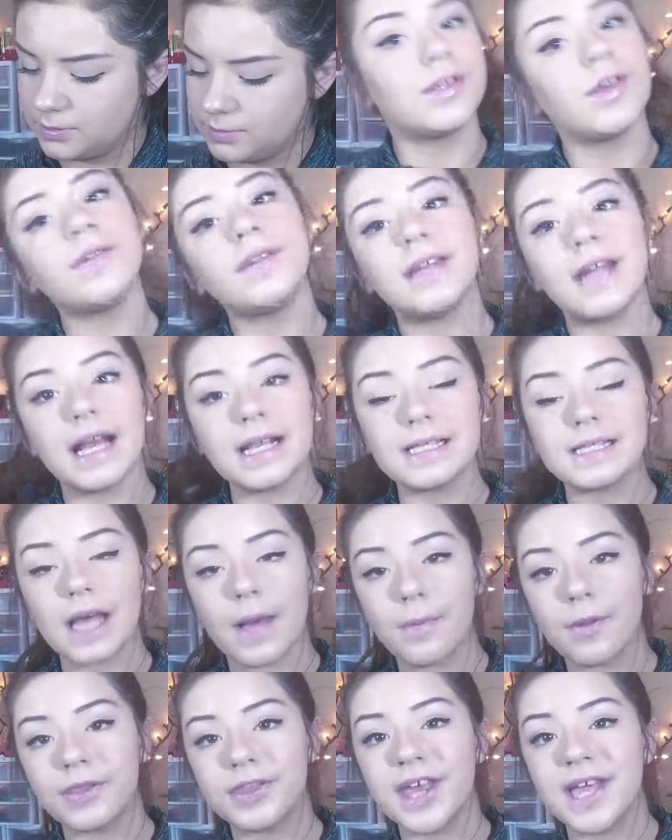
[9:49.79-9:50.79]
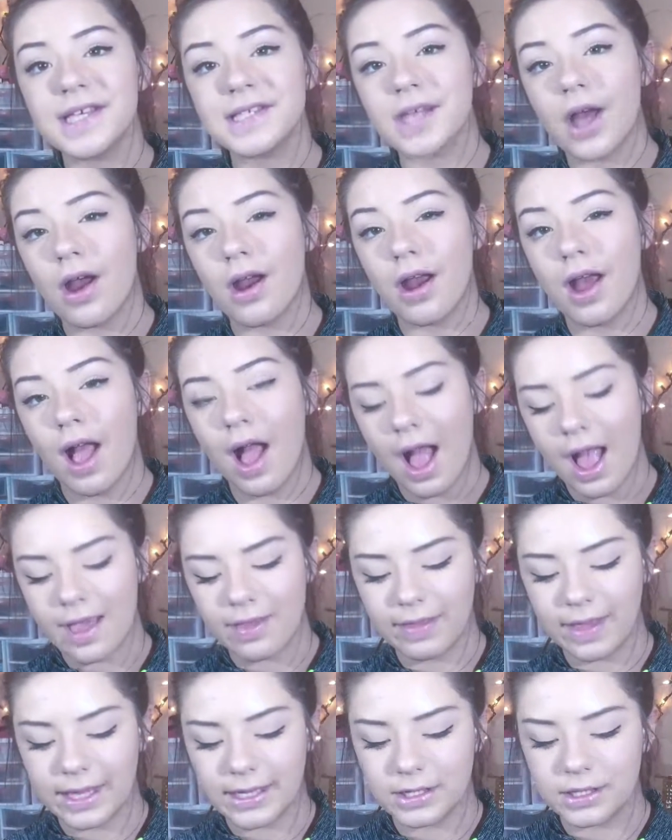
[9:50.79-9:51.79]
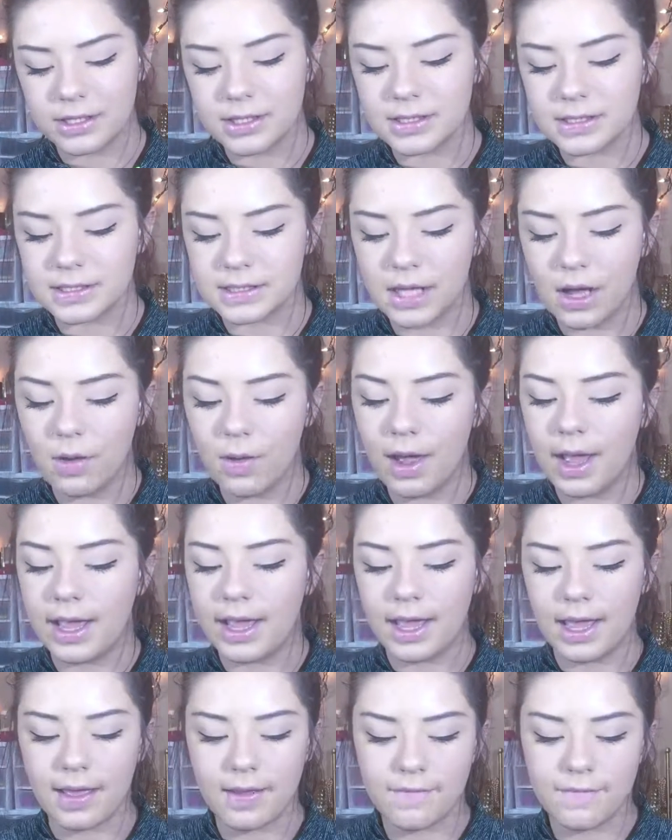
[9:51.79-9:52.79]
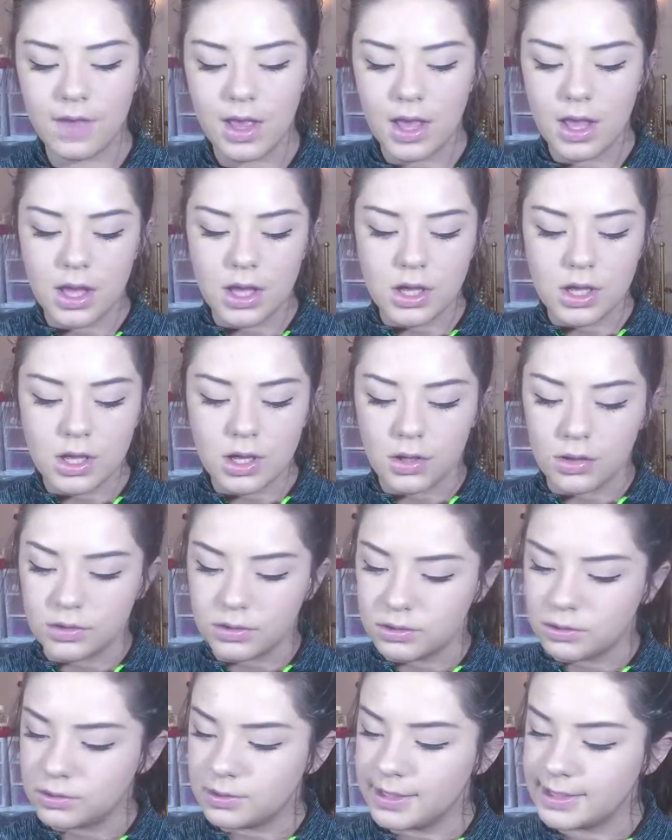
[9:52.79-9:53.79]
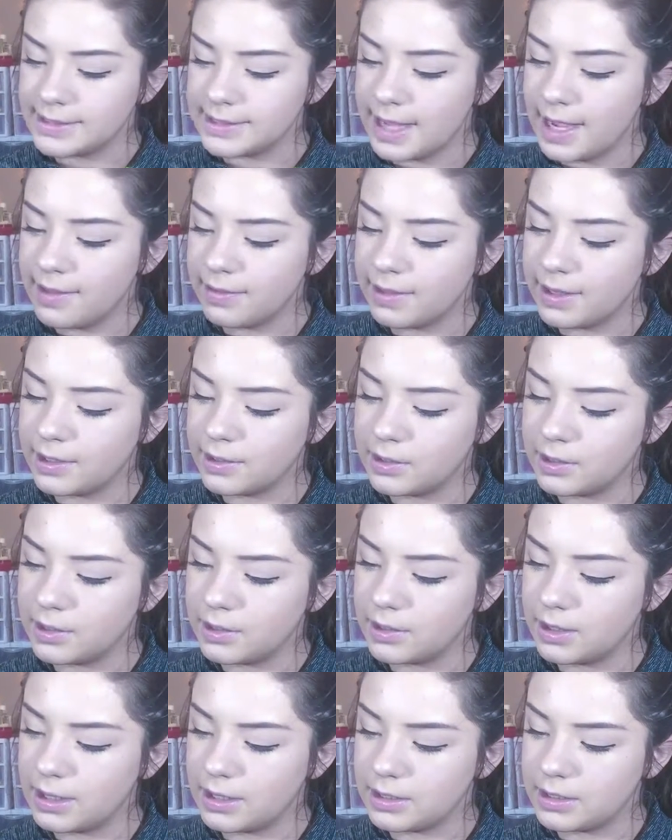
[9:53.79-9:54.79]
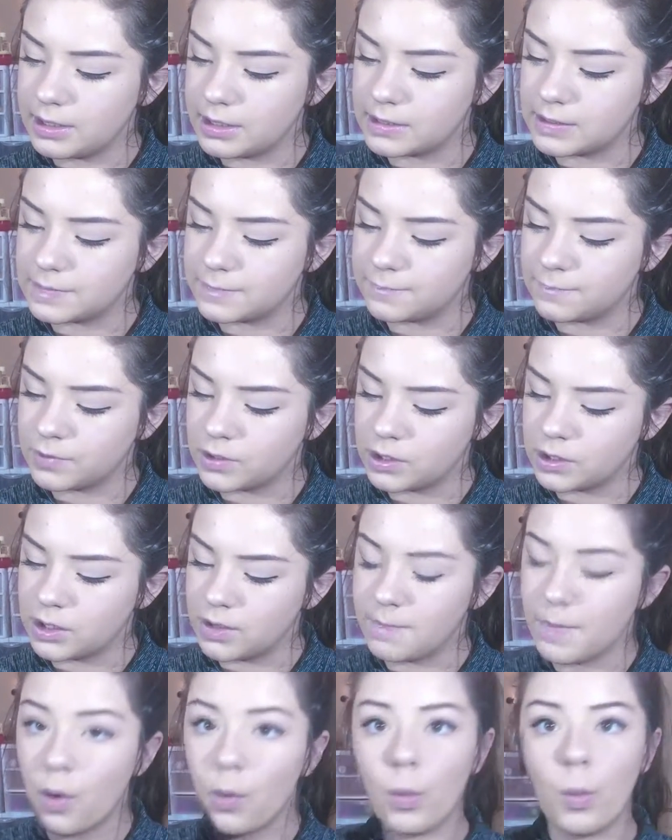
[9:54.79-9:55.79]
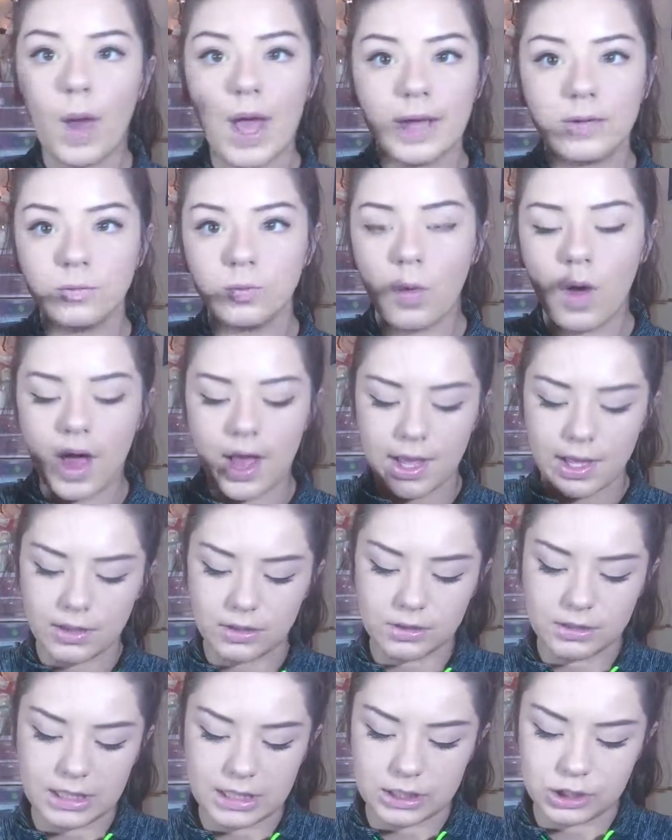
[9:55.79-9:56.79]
So the next couple things are eyeliners. So I have this eyeliner and it's from Wet n Wild.